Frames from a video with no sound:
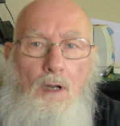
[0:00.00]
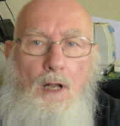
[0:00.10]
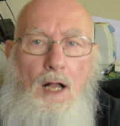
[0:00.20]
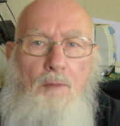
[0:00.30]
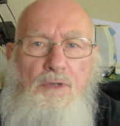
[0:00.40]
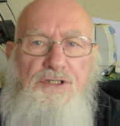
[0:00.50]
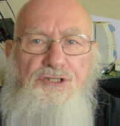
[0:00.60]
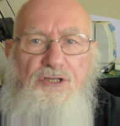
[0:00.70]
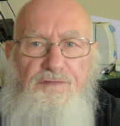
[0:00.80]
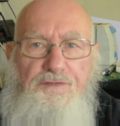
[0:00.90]
How much
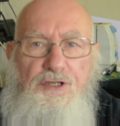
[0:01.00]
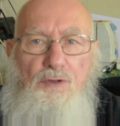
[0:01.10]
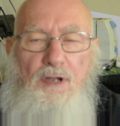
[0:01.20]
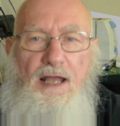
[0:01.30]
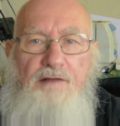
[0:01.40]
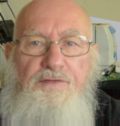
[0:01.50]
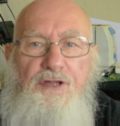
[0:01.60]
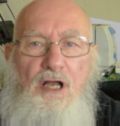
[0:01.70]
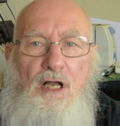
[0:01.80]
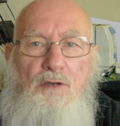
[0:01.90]
stuff do you have
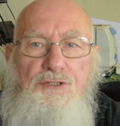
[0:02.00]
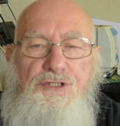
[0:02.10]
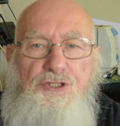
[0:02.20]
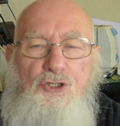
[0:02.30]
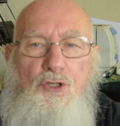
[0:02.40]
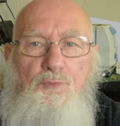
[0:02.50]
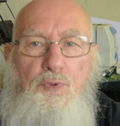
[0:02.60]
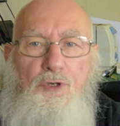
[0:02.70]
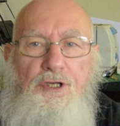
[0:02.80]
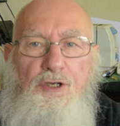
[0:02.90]
in the house that you can
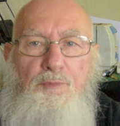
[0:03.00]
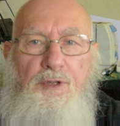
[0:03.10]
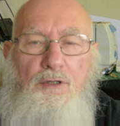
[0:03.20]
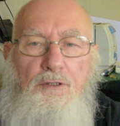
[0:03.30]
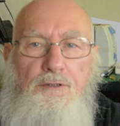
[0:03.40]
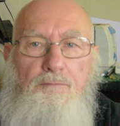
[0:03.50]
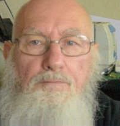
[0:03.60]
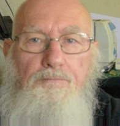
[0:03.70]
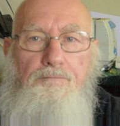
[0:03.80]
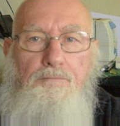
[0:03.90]
put in your build?
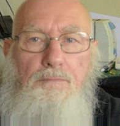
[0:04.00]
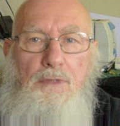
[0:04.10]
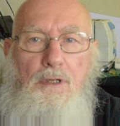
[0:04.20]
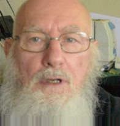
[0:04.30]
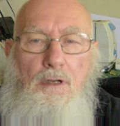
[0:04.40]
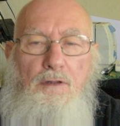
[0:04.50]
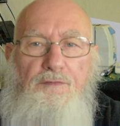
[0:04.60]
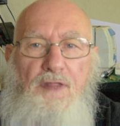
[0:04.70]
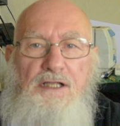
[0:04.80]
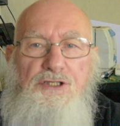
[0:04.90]

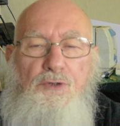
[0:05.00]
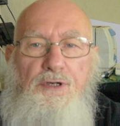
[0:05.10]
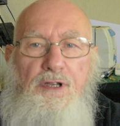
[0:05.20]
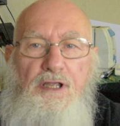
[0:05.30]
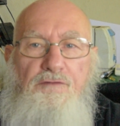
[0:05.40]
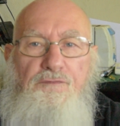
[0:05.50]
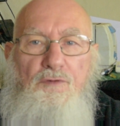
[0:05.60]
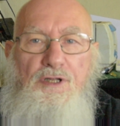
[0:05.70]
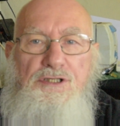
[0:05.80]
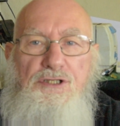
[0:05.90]
That's going to
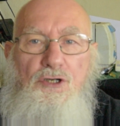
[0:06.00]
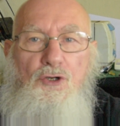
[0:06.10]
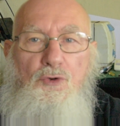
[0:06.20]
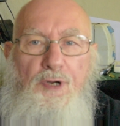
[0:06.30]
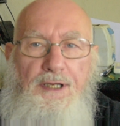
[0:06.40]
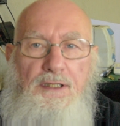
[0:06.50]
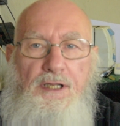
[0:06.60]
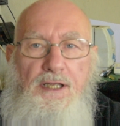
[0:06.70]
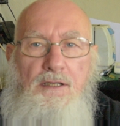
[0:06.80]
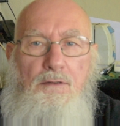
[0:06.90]
influence
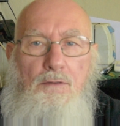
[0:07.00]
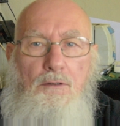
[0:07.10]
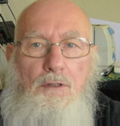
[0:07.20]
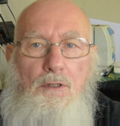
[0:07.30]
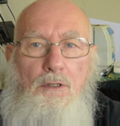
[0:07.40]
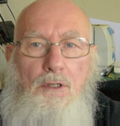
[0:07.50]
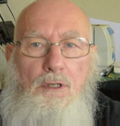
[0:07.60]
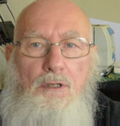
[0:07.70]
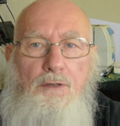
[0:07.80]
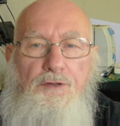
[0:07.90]
greatly
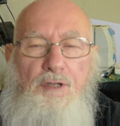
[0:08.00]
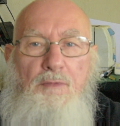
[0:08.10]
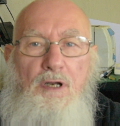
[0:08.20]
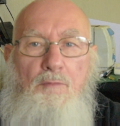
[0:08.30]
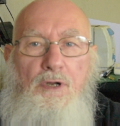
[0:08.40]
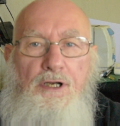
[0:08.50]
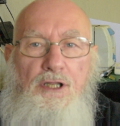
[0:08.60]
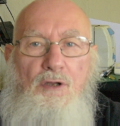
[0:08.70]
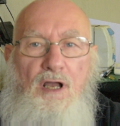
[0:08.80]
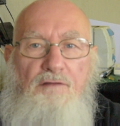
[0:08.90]
the amount of
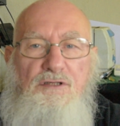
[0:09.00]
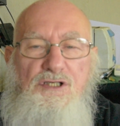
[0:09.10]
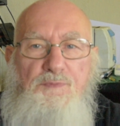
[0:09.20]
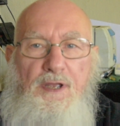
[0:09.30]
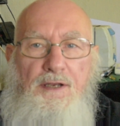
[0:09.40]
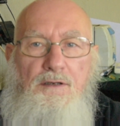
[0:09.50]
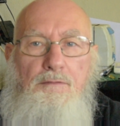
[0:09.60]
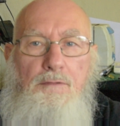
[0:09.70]
money you have to spend.